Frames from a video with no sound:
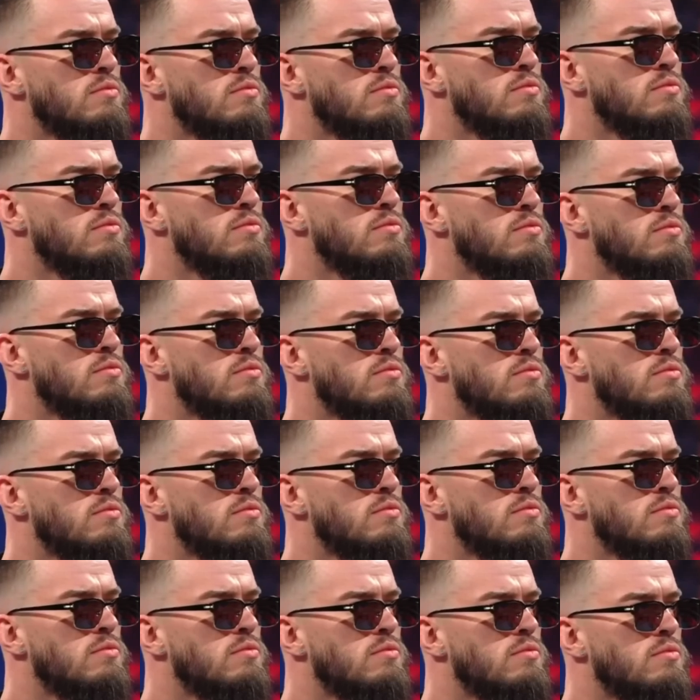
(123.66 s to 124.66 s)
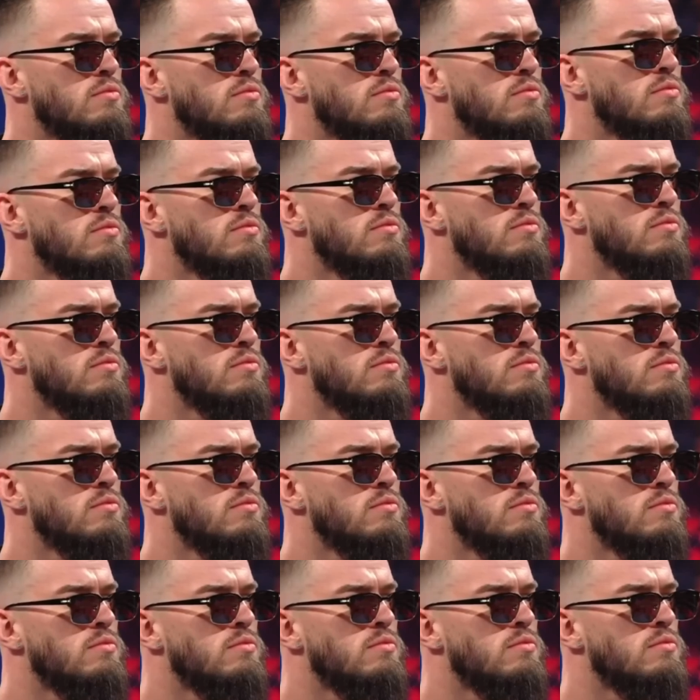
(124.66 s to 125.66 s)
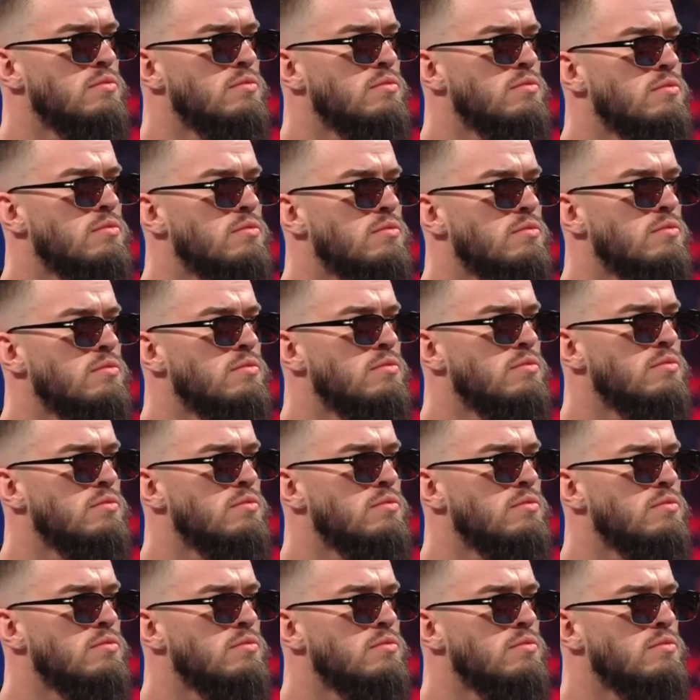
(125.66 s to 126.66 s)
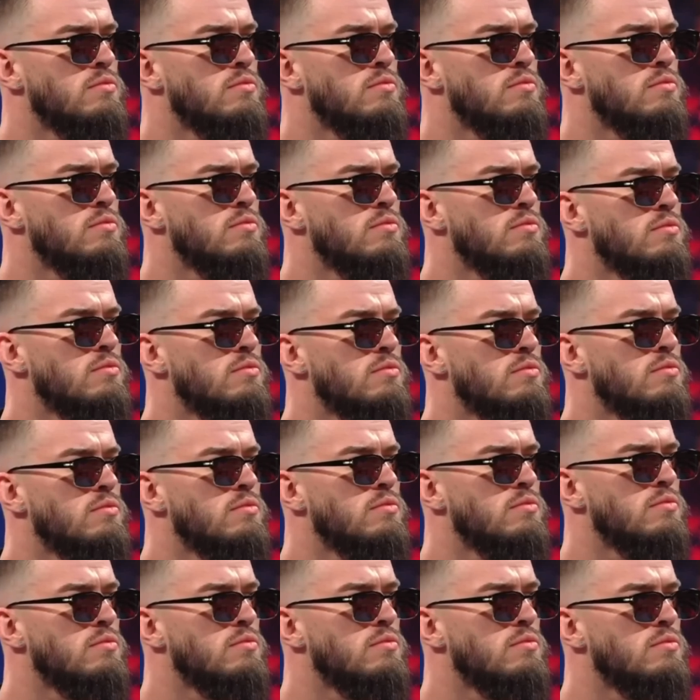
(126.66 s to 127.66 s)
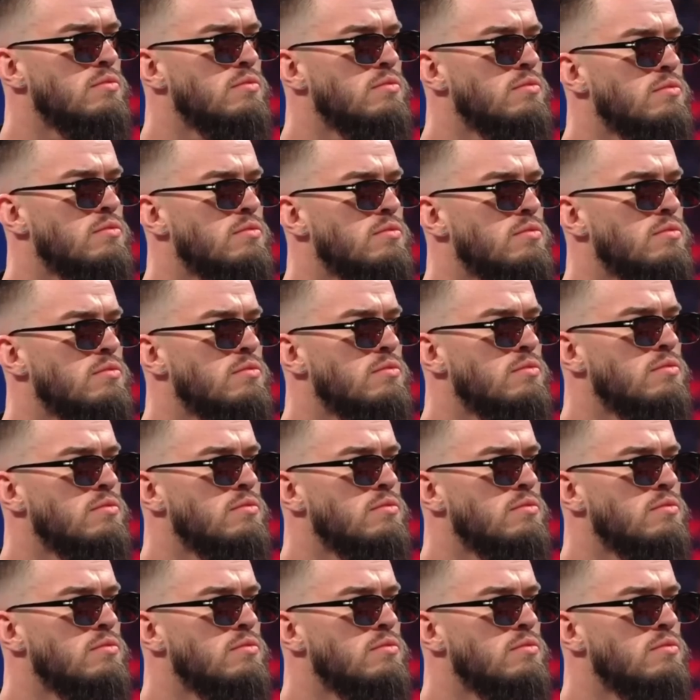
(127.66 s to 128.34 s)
(silent)